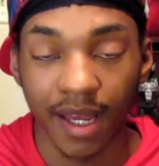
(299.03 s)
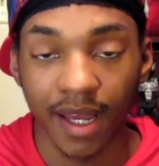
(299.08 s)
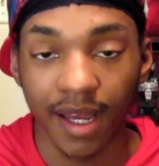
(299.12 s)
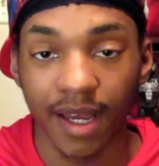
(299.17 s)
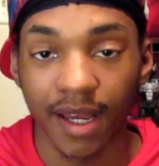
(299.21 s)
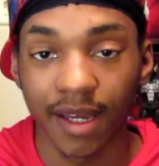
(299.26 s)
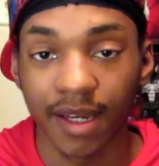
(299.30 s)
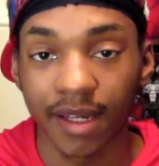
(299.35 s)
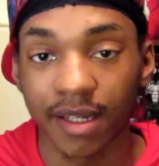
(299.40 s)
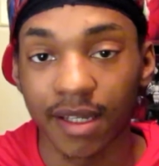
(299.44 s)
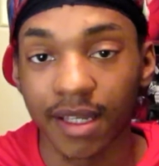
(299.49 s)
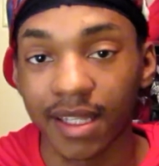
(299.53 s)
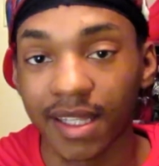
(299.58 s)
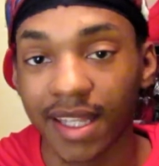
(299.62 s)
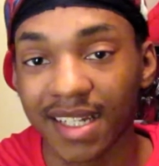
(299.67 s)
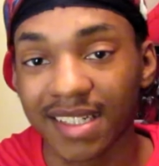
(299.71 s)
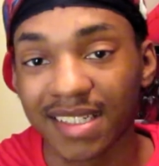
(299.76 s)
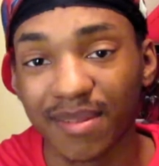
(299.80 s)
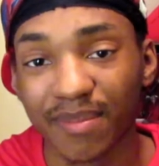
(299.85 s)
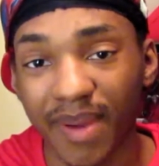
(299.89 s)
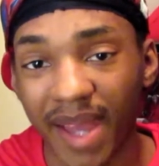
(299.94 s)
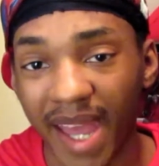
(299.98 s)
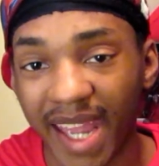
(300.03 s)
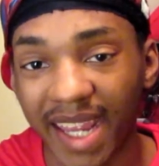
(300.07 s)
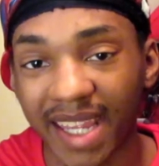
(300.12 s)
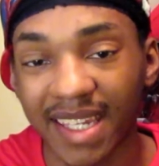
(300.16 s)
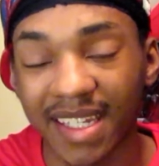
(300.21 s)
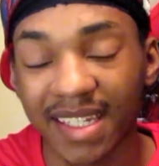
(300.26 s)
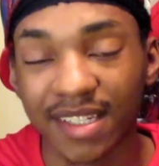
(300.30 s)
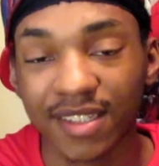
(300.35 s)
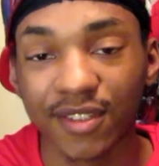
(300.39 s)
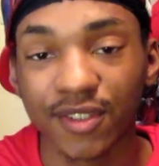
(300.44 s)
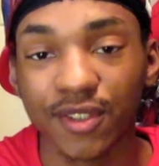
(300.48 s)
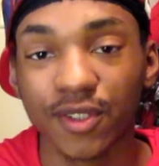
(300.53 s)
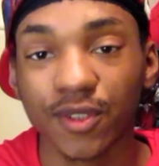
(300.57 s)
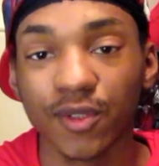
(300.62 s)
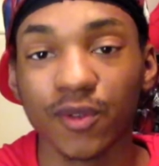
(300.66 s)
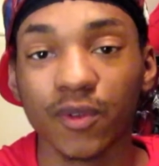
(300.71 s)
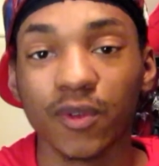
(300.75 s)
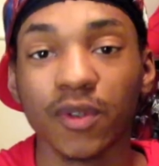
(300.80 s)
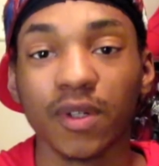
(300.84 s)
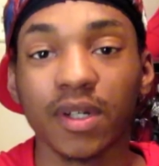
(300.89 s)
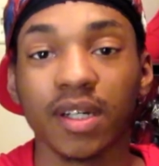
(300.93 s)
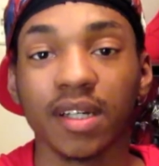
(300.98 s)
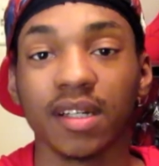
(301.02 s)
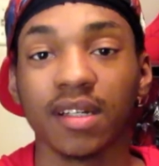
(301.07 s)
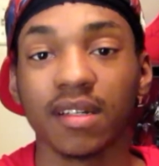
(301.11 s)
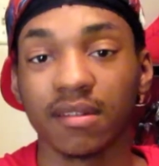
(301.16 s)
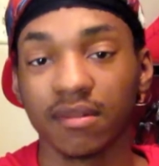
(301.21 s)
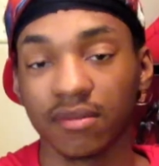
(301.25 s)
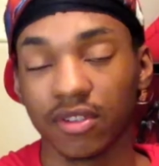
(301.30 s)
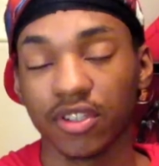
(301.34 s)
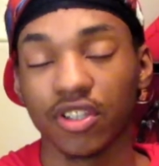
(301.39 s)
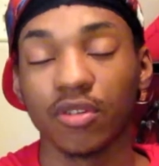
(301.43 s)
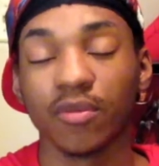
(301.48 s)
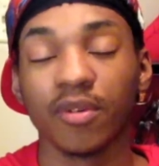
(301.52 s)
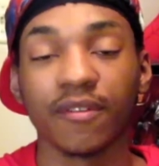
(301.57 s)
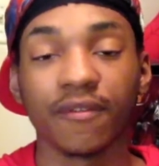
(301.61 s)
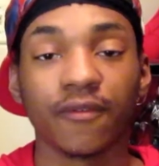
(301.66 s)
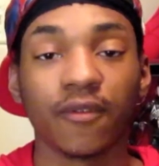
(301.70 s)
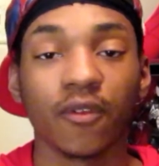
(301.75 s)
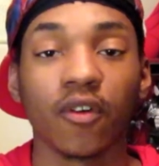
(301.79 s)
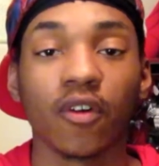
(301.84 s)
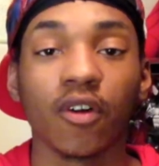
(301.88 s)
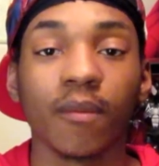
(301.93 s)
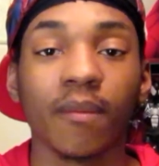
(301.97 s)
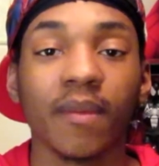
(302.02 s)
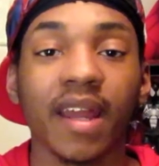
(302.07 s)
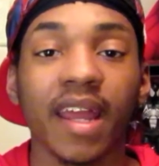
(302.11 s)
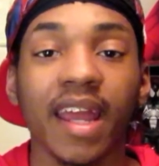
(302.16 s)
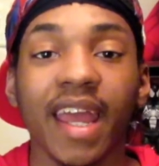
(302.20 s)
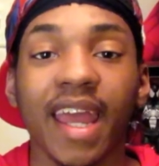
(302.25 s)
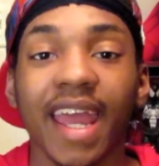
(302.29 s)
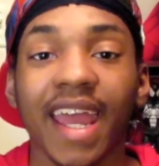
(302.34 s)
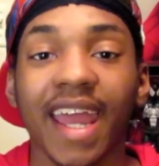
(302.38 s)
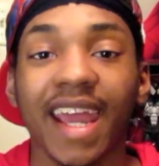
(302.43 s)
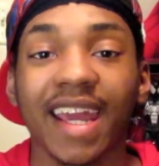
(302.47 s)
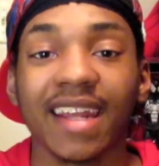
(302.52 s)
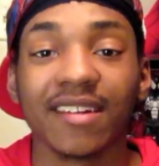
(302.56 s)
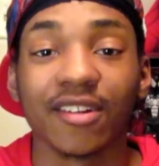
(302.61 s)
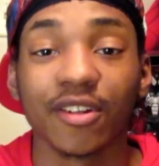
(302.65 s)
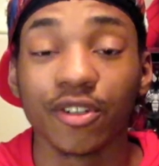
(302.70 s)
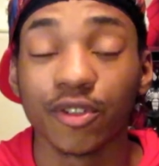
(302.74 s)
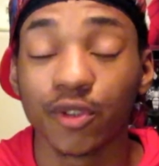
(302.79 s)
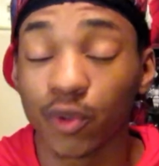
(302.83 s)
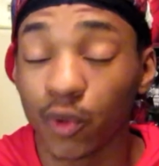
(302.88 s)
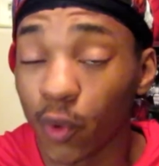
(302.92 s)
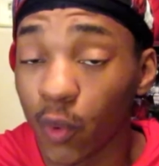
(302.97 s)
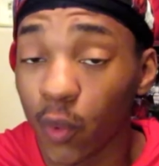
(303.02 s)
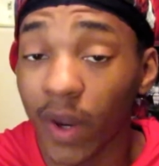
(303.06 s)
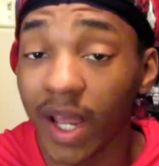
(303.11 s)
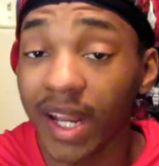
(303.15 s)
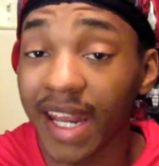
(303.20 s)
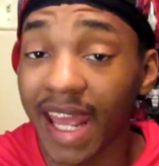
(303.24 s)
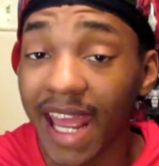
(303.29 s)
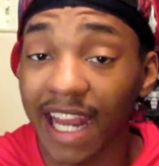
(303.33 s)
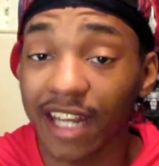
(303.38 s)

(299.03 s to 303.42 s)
Alexei back into human form, and Gwen